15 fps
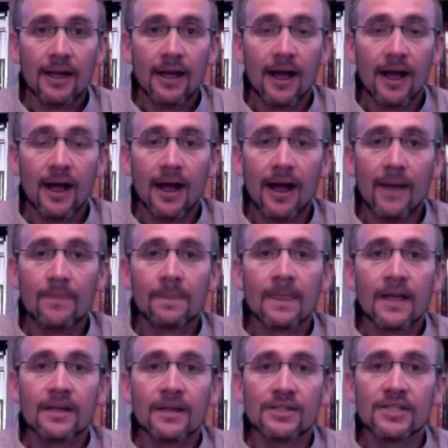Um,
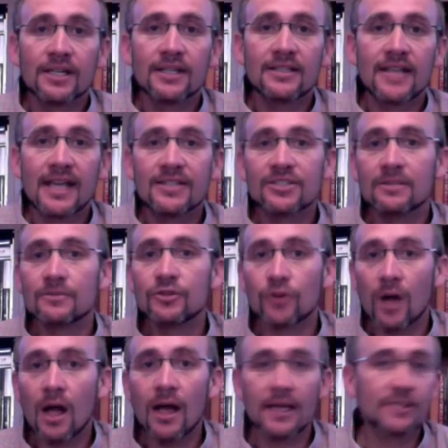does it contain some
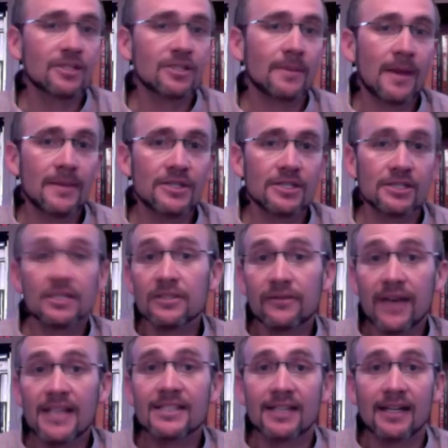drawings, some images? Let's
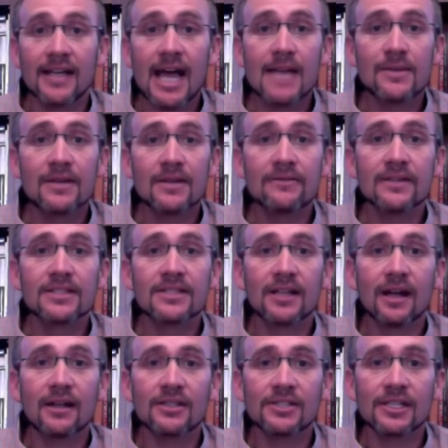face it, anatomy and
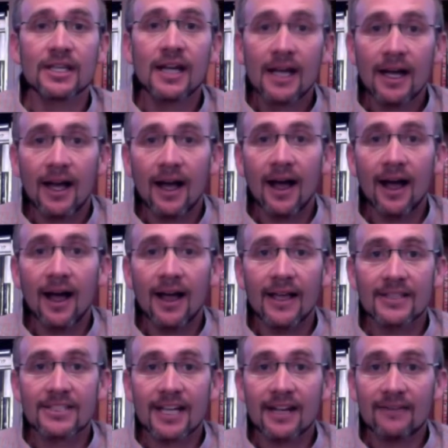physiology, uh, it's
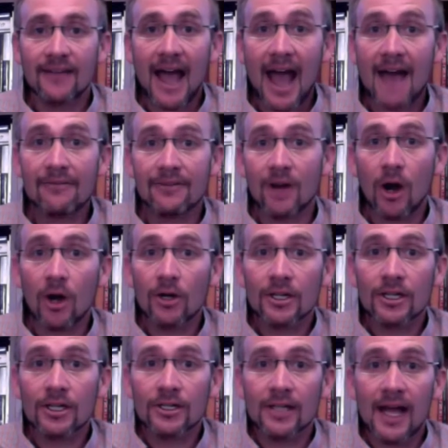kind of half an art
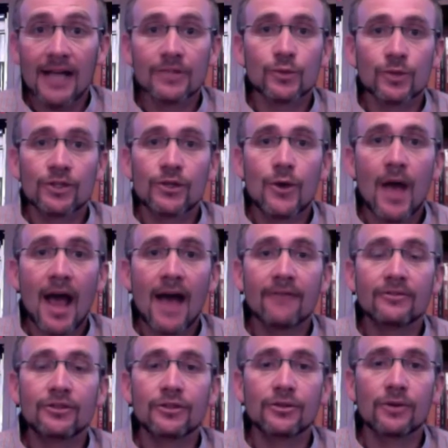class where you have
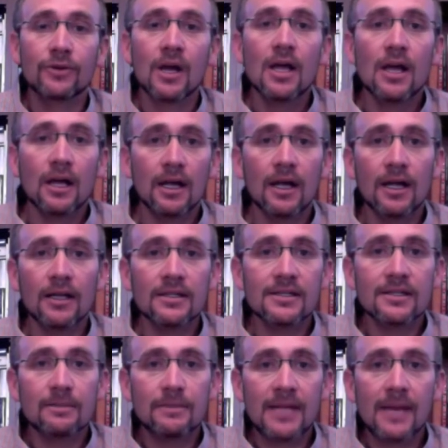to uh,
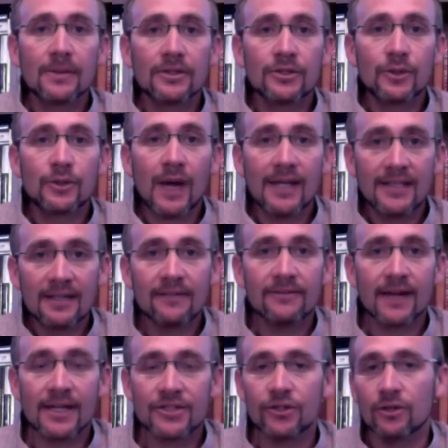be able to
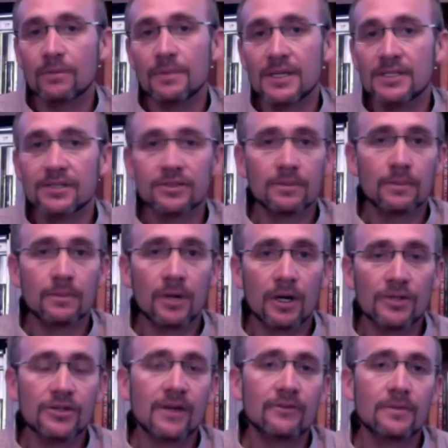identify certain pieces and parts.
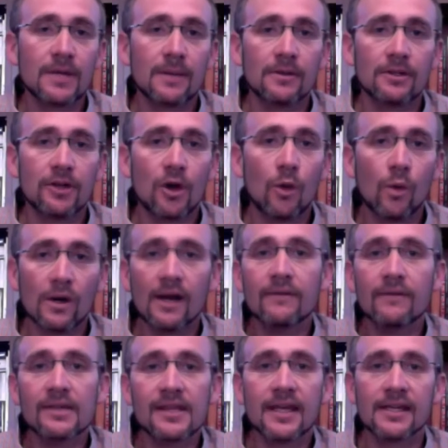You have to be able to know where
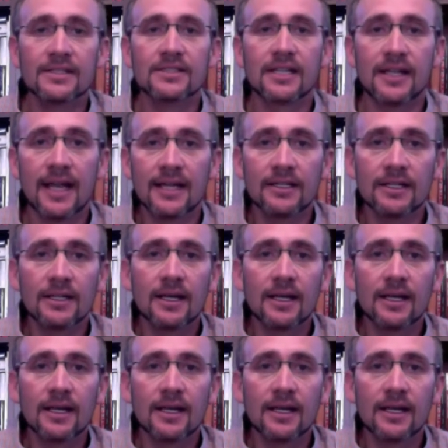everything is connected.